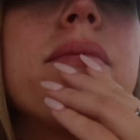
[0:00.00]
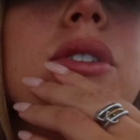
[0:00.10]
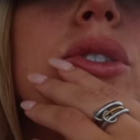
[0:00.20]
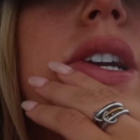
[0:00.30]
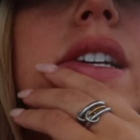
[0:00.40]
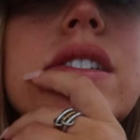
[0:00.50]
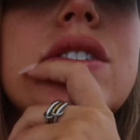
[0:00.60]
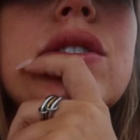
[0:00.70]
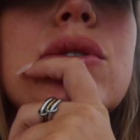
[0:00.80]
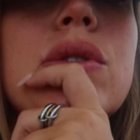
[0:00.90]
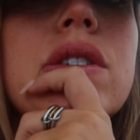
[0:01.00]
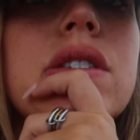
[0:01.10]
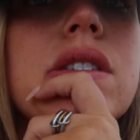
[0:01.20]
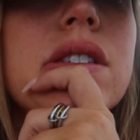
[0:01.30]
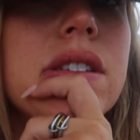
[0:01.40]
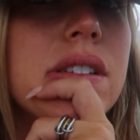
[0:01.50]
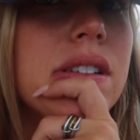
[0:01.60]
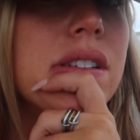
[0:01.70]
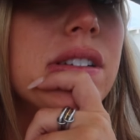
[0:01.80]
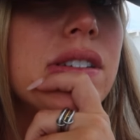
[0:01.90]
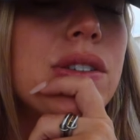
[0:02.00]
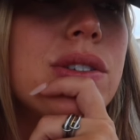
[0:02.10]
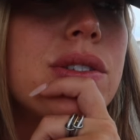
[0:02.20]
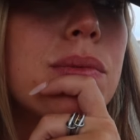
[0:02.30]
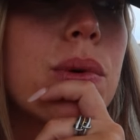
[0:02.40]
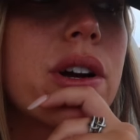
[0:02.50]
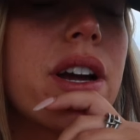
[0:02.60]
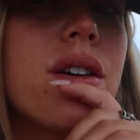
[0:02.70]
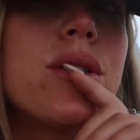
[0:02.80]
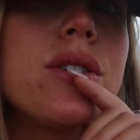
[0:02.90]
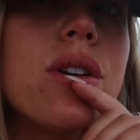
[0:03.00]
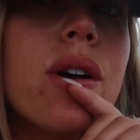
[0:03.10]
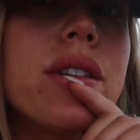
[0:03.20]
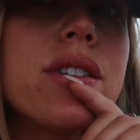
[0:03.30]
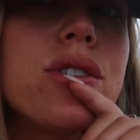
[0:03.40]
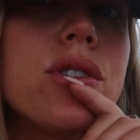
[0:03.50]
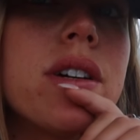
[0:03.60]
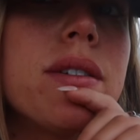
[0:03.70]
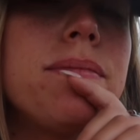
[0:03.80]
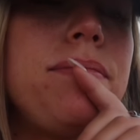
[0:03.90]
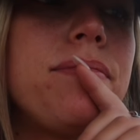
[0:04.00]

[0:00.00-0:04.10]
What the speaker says: Trying to do some workouts on this trip,